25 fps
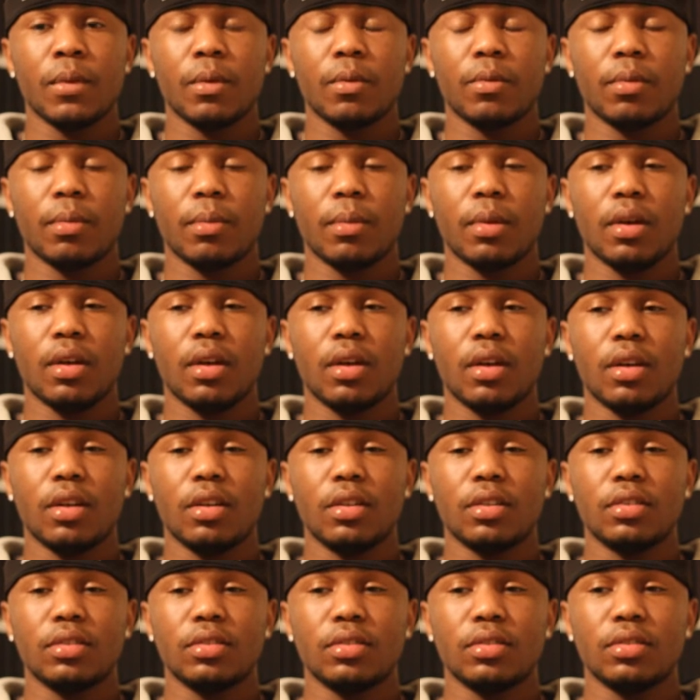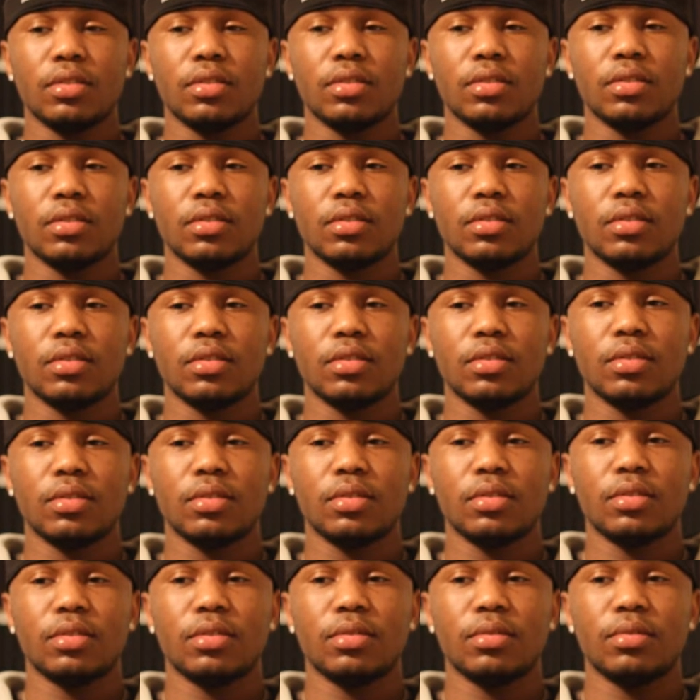from
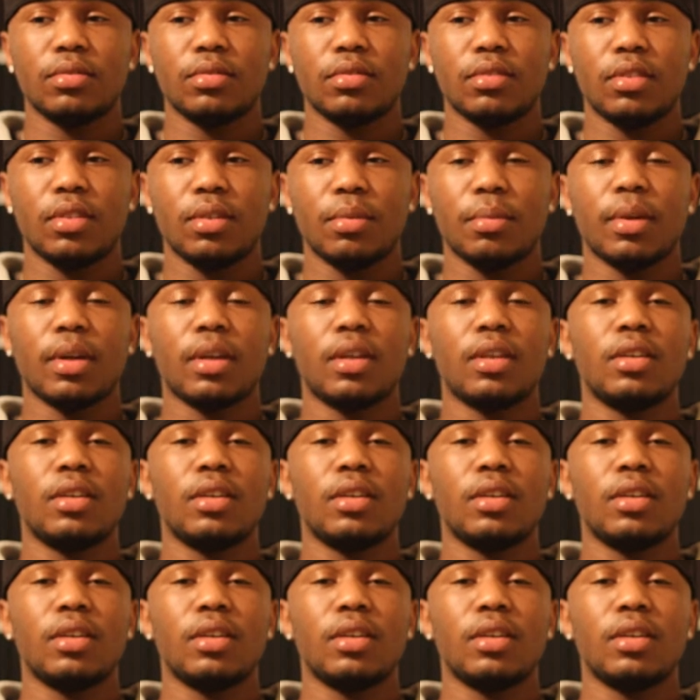my